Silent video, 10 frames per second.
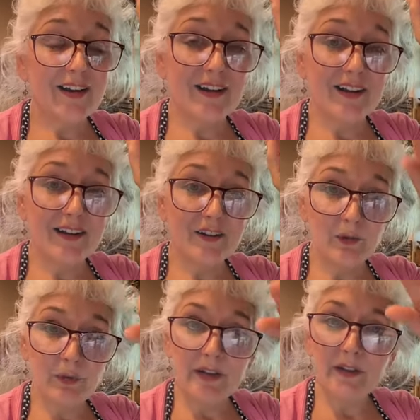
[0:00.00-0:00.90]
Uh,
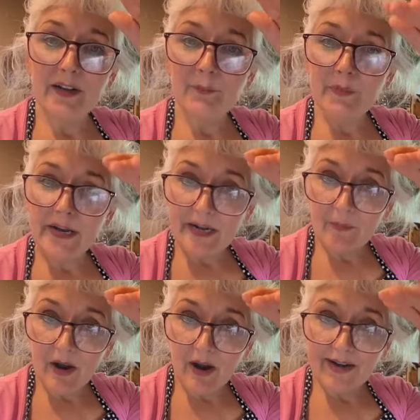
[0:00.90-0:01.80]
cook with like
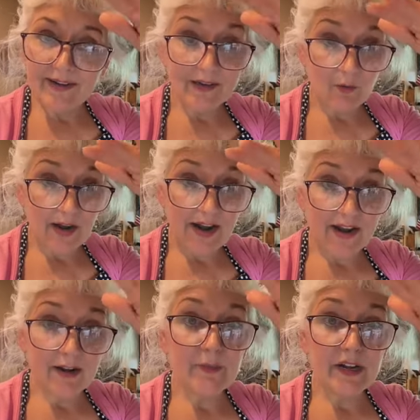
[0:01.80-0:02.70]
medium high is
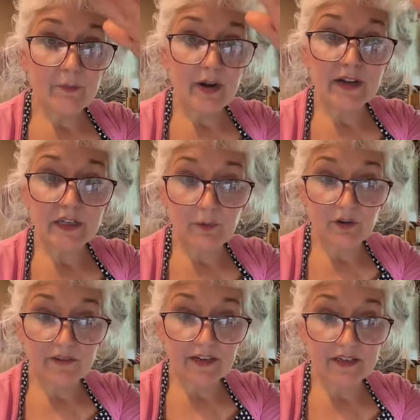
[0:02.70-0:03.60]
okay. Medium high is
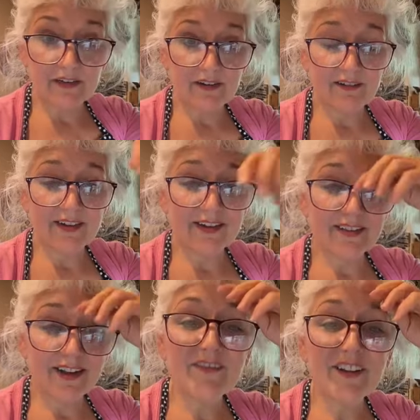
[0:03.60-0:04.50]
perfect. All right,
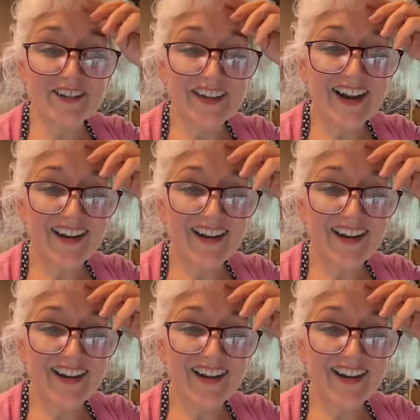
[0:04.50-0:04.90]
you love those,